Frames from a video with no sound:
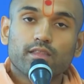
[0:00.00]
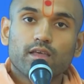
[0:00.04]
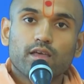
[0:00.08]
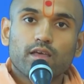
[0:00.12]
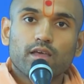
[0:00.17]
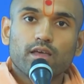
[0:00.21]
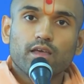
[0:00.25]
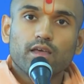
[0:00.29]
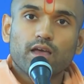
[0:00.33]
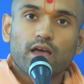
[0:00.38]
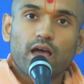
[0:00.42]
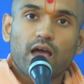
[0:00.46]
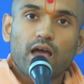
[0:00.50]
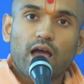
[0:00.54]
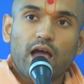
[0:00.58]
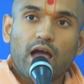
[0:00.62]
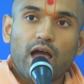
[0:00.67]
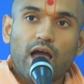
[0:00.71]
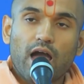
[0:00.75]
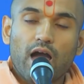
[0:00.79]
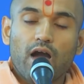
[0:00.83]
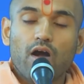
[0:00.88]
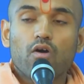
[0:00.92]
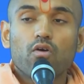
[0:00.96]
How
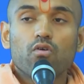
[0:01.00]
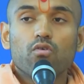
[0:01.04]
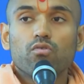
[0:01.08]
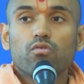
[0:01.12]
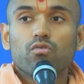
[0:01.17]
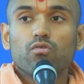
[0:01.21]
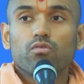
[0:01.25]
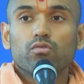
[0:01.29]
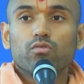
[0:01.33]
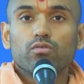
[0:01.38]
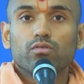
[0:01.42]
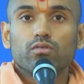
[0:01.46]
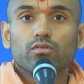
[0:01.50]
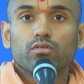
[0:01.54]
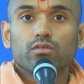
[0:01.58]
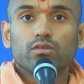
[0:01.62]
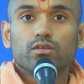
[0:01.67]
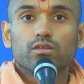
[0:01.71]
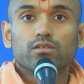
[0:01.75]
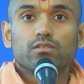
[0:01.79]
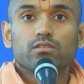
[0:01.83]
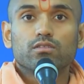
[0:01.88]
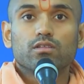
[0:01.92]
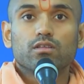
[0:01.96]
does
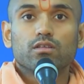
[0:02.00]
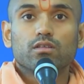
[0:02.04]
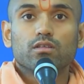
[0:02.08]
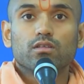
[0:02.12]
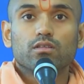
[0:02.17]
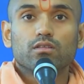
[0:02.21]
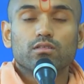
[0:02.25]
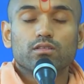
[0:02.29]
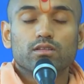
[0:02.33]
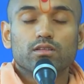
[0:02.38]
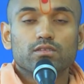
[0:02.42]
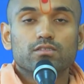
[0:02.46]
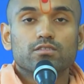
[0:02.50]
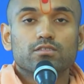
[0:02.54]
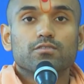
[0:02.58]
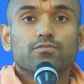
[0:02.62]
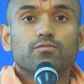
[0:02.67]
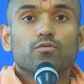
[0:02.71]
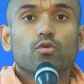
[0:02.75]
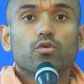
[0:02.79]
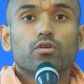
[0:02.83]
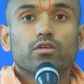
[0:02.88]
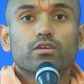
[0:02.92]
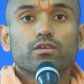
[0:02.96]
this devotee
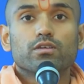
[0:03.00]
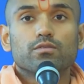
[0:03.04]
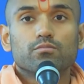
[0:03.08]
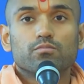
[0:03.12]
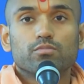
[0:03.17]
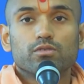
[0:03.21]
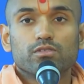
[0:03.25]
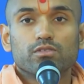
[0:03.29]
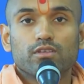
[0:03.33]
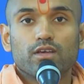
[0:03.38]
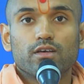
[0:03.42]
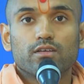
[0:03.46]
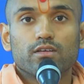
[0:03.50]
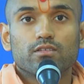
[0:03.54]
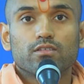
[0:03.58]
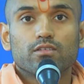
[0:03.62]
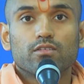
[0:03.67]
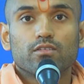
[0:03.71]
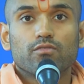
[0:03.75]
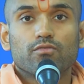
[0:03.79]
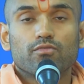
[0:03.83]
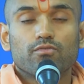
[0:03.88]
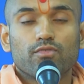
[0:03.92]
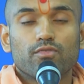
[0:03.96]
possess
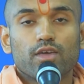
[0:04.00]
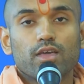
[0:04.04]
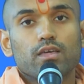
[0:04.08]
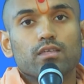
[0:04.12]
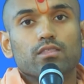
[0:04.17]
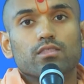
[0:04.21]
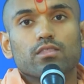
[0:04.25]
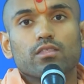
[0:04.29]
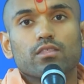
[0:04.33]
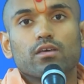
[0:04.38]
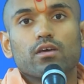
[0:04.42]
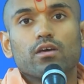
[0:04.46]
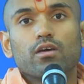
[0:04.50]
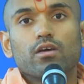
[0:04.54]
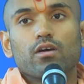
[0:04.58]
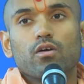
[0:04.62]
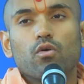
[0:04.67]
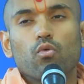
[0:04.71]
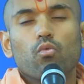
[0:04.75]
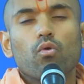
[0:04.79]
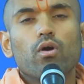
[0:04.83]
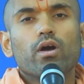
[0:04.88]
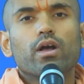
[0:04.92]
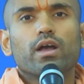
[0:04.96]
faith? What kind
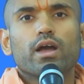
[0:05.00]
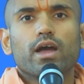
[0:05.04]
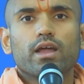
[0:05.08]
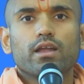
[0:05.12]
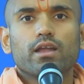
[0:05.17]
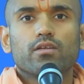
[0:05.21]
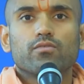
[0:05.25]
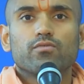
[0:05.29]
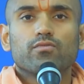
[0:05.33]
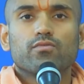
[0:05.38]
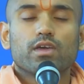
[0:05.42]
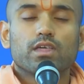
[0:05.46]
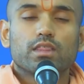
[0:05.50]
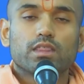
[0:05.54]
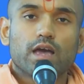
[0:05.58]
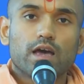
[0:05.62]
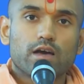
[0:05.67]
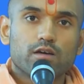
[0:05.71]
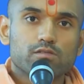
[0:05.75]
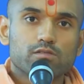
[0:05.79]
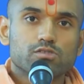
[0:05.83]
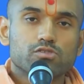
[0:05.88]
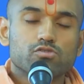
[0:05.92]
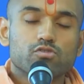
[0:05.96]
of faith? How strong?
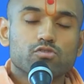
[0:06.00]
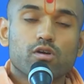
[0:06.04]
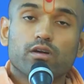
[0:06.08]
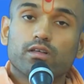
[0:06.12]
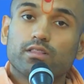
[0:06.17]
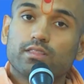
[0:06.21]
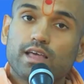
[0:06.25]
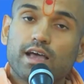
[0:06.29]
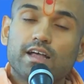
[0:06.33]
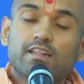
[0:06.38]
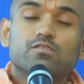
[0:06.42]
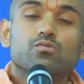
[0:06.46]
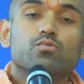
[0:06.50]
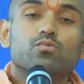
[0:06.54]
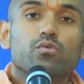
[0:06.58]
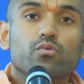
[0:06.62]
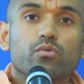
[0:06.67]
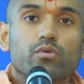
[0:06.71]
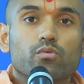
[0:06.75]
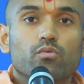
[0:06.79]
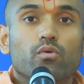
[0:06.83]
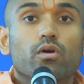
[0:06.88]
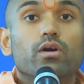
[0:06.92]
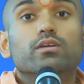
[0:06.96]
That's what we want
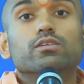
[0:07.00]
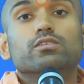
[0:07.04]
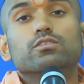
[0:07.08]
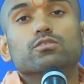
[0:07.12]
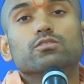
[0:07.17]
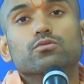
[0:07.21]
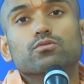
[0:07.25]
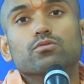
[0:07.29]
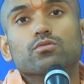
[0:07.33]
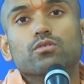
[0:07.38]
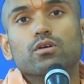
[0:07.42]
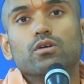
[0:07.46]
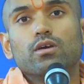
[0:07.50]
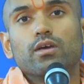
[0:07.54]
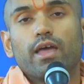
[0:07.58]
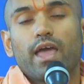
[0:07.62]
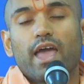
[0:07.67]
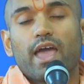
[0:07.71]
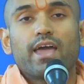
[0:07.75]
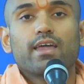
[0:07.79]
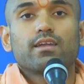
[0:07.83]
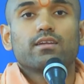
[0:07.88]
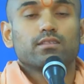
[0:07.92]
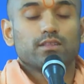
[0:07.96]
to
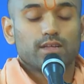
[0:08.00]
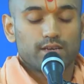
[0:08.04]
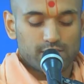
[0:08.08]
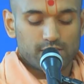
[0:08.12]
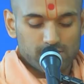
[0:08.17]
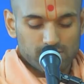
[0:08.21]
analyze today.